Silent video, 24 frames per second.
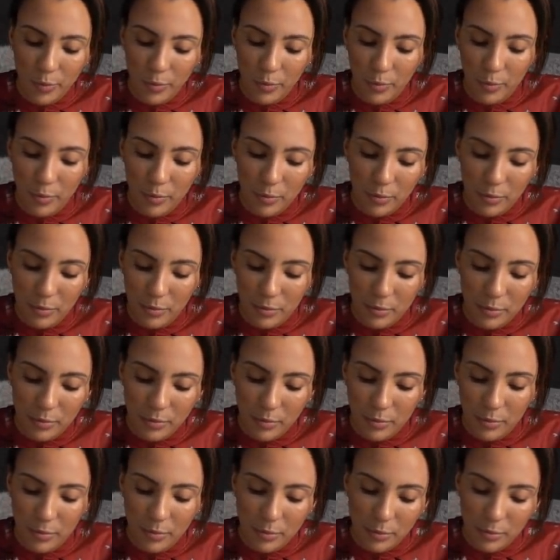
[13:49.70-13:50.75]

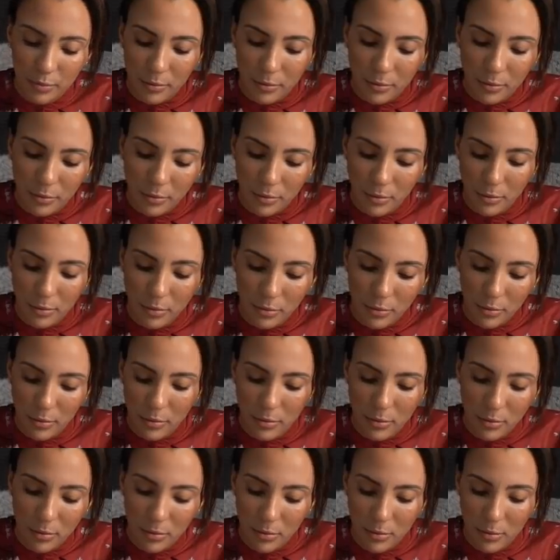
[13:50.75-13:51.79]

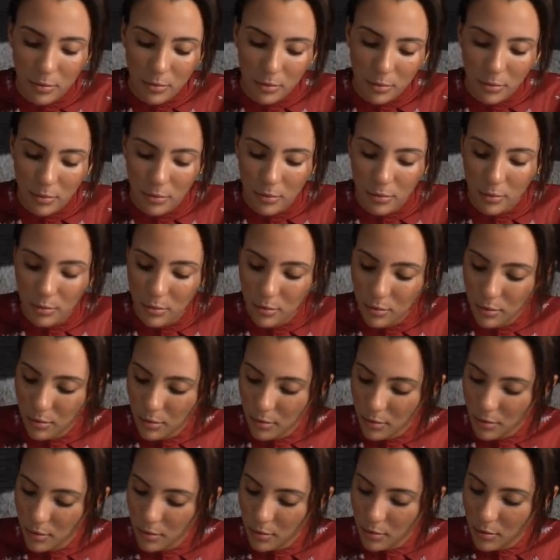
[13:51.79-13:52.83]

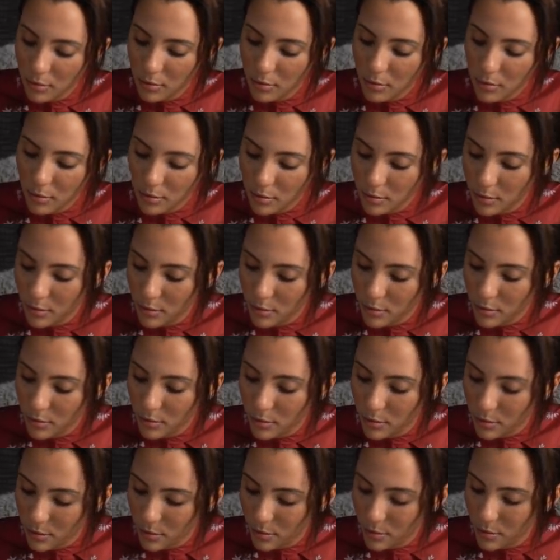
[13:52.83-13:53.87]

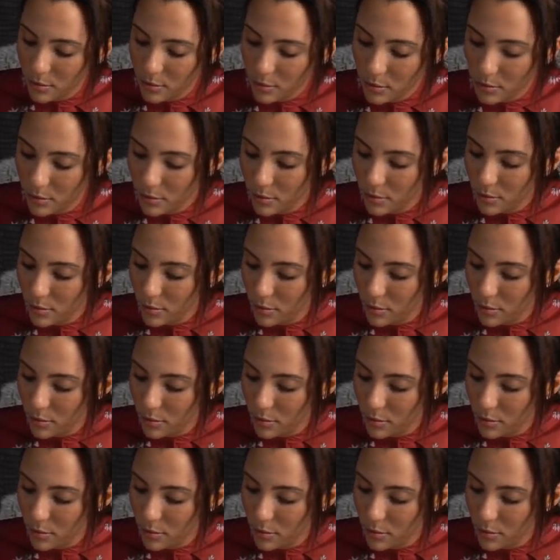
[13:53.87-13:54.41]
Nothing is said.